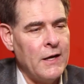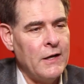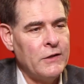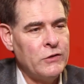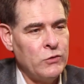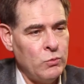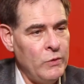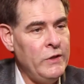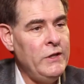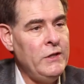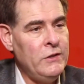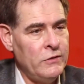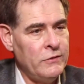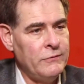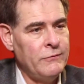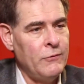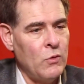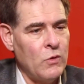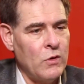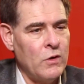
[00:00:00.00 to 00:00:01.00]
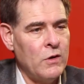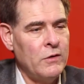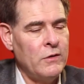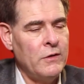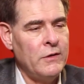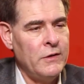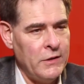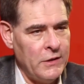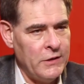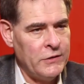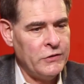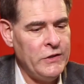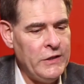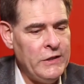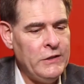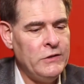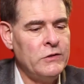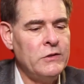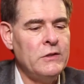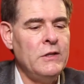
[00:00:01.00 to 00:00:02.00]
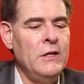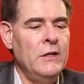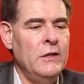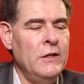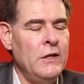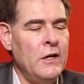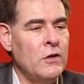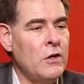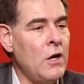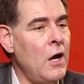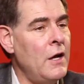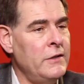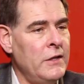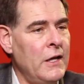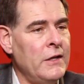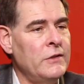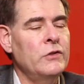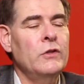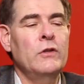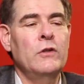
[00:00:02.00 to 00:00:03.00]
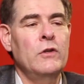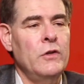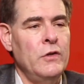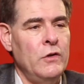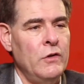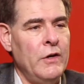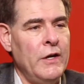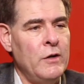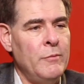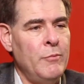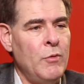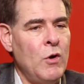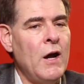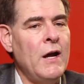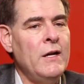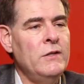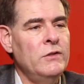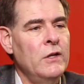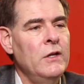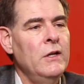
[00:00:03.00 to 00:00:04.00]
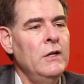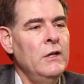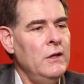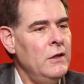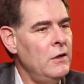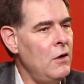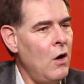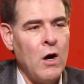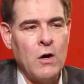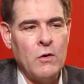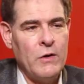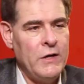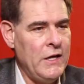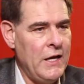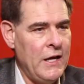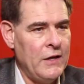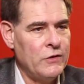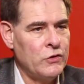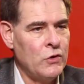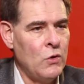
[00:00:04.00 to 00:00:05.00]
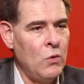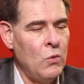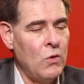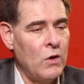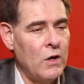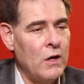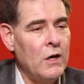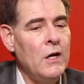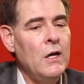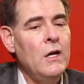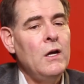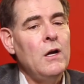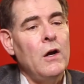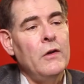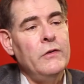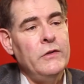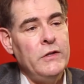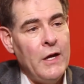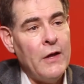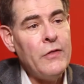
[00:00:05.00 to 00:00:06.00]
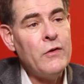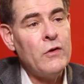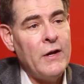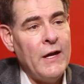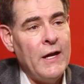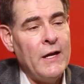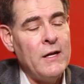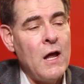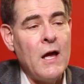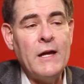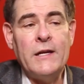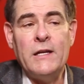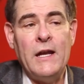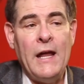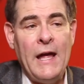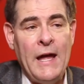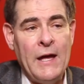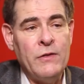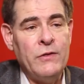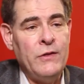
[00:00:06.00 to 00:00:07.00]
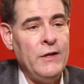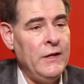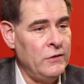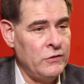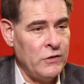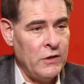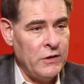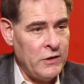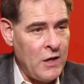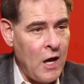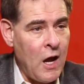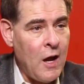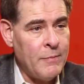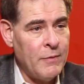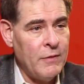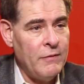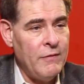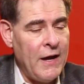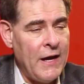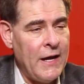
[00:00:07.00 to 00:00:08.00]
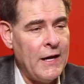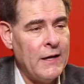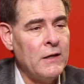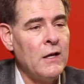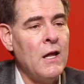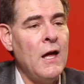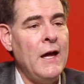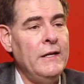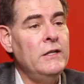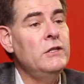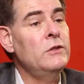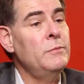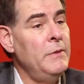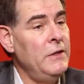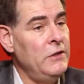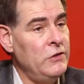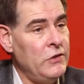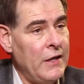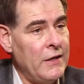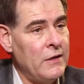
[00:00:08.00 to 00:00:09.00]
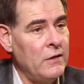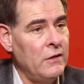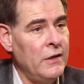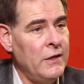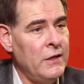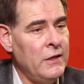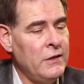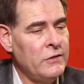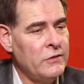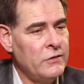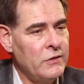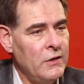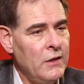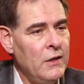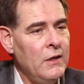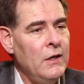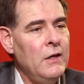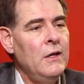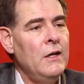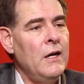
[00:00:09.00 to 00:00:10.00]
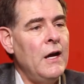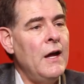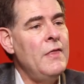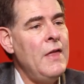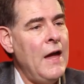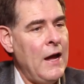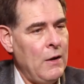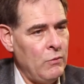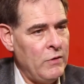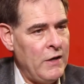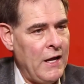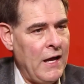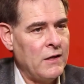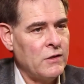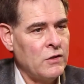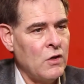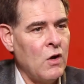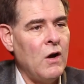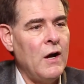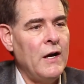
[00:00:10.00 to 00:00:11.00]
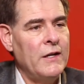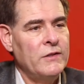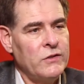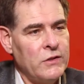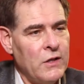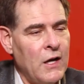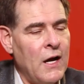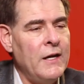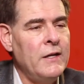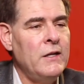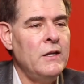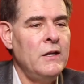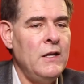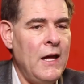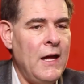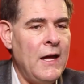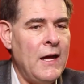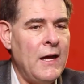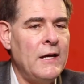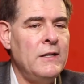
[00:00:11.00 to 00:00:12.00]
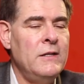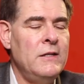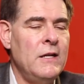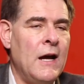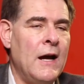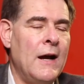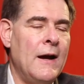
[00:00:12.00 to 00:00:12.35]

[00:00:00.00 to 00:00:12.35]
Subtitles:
suites for the seats in their contact center or their enterprise already has core. On the other hand, I can add things on top of that like speech analytics. That would add cost. I can add